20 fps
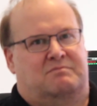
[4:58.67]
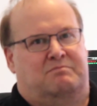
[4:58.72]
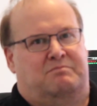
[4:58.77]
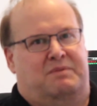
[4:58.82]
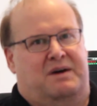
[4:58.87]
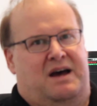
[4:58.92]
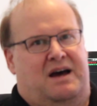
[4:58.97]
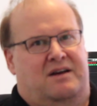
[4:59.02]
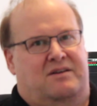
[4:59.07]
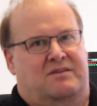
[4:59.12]

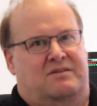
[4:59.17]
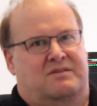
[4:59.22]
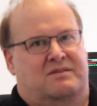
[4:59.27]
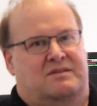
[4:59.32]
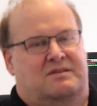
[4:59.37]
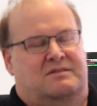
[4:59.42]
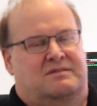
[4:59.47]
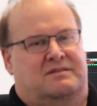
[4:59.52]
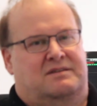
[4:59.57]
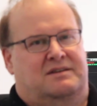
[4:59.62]
battered.
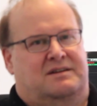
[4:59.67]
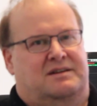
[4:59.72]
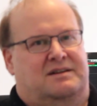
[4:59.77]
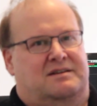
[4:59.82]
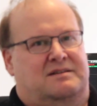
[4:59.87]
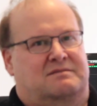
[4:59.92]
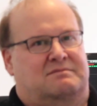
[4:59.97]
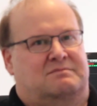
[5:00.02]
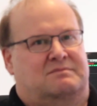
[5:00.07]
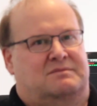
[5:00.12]

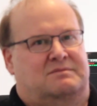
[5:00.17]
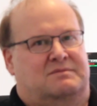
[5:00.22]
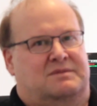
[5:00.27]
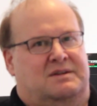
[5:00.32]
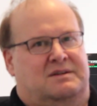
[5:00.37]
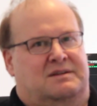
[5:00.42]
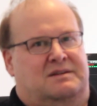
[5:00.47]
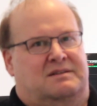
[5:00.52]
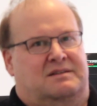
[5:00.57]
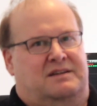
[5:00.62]

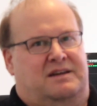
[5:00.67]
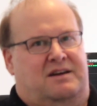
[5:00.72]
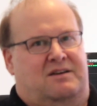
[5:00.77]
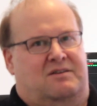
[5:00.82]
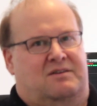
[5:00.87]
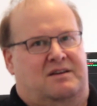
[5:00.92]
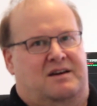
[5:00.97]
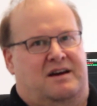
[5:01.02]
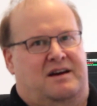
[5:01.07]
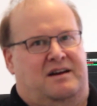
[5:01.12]
The
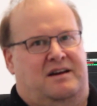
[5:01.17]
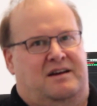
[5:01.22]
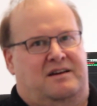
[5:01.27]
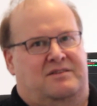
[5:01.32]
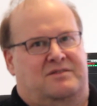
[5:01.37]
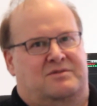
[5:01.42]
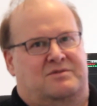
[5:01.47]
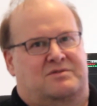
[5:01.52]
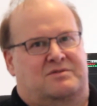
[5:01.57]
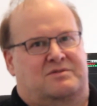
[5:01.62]
airline
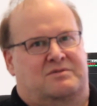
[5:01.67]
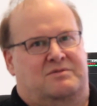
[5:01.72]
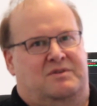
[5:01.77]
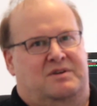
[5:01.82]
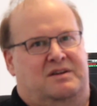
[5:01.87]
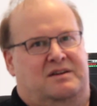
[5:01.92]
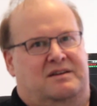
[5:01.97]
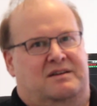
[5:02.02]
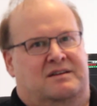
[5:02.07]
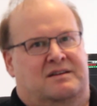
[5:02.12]

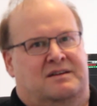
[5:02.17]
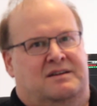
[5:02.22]
industry,